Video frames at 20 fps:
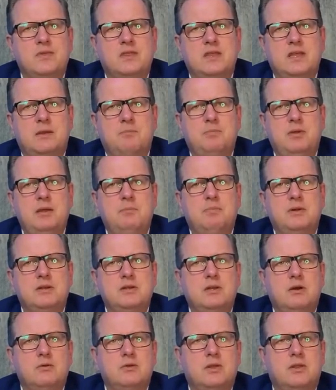that people
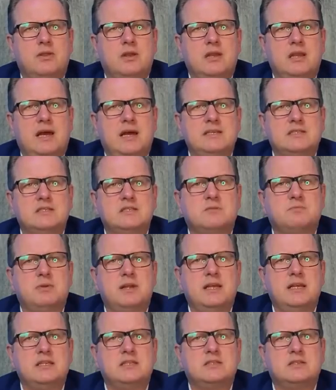noted the license
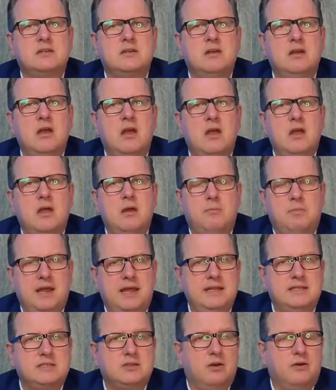
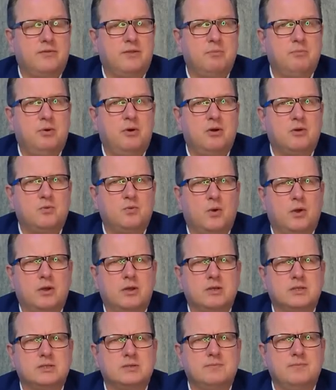plates of the port
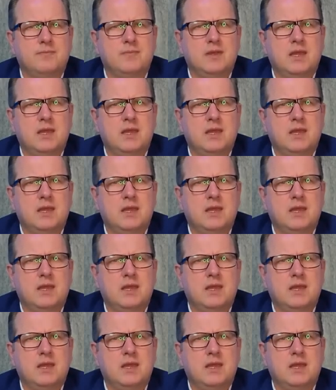workers.